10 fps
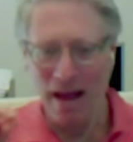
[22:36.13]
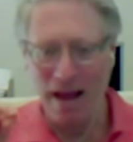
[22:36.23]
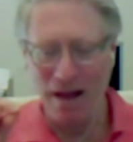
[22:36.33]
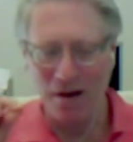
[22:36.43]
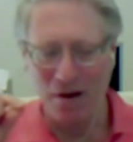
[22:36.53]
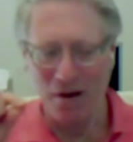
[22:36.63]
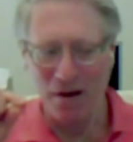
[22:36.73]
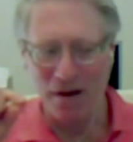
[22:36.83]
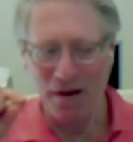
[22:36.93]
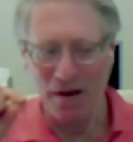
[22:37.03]
And
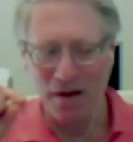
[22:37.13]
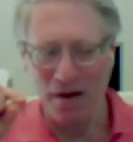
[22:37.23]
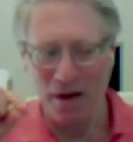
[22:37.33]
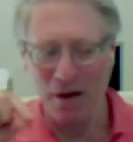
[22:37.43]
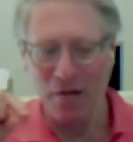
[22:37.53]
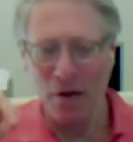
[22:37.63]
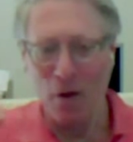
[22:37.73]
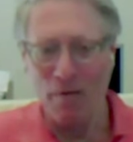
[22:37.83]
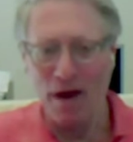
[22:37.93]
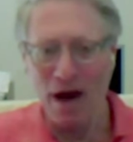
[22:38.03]
their
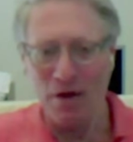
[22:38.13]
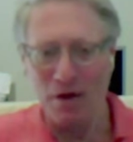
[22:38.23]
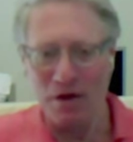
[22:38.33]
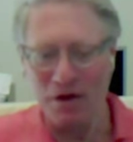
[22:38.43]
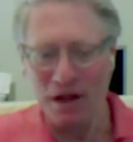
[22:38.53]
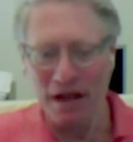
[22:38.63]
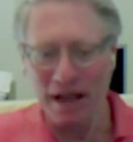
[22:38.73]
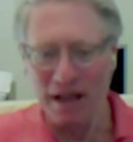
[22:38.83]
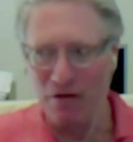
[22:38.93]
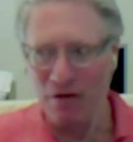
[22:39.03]
view of
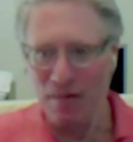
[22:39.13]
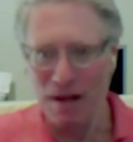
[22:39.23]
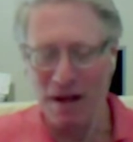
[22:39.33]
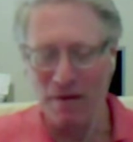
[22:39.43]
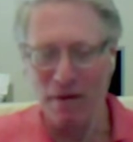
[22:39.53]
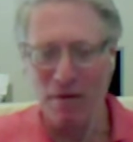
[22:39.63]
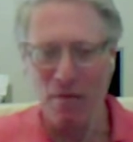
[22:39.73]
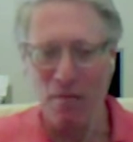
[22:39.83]
others is from the different